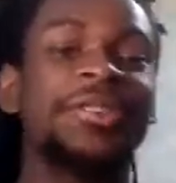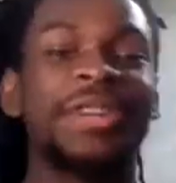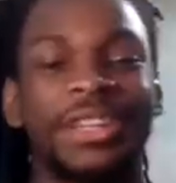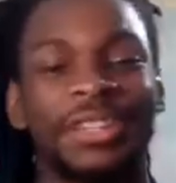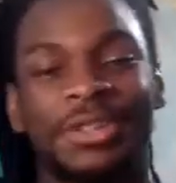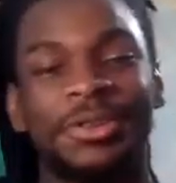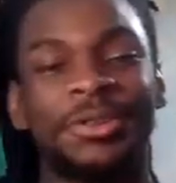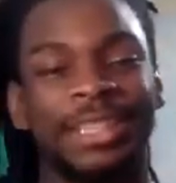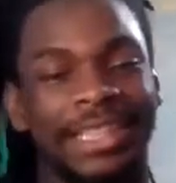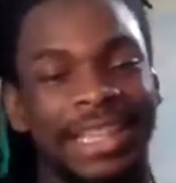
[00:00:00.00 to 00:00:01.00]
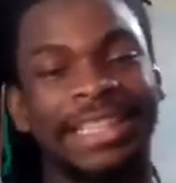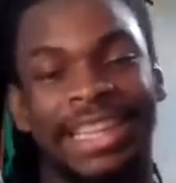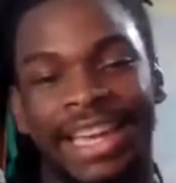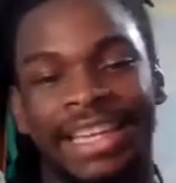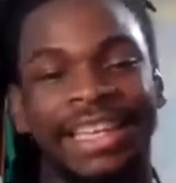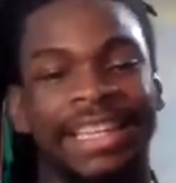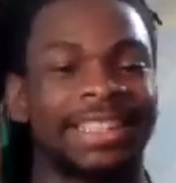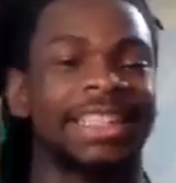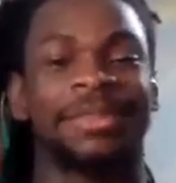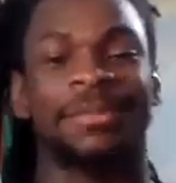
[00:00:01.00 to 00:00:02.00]
going to do with 10 tight ends?
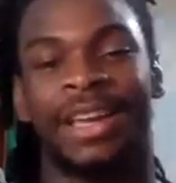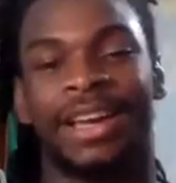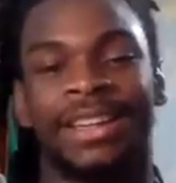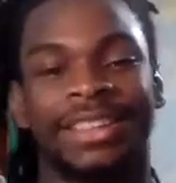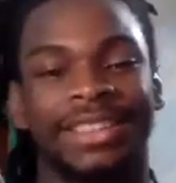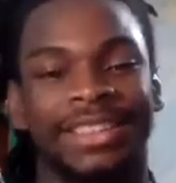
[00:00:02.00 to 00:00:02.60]
Let's be honest.